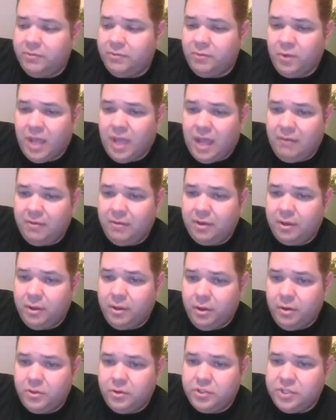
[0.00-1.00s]
If you haven't,
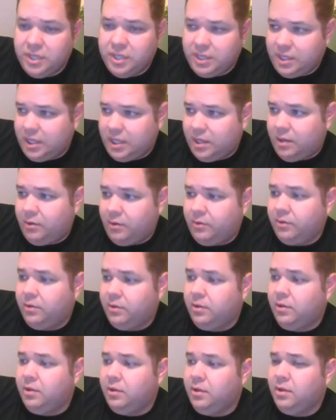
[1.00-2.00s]
go check out
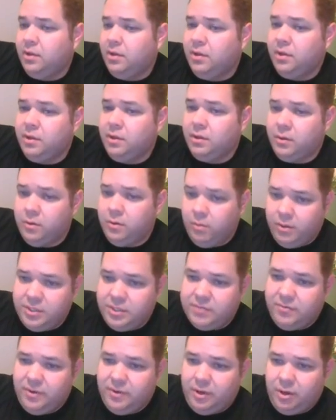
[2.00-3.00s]

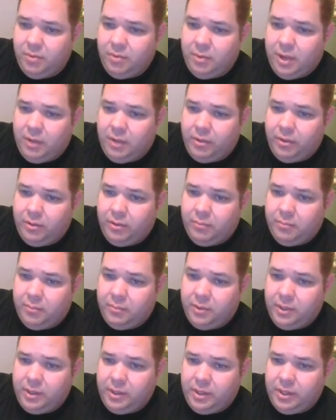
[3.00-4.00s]
Corey's video about them.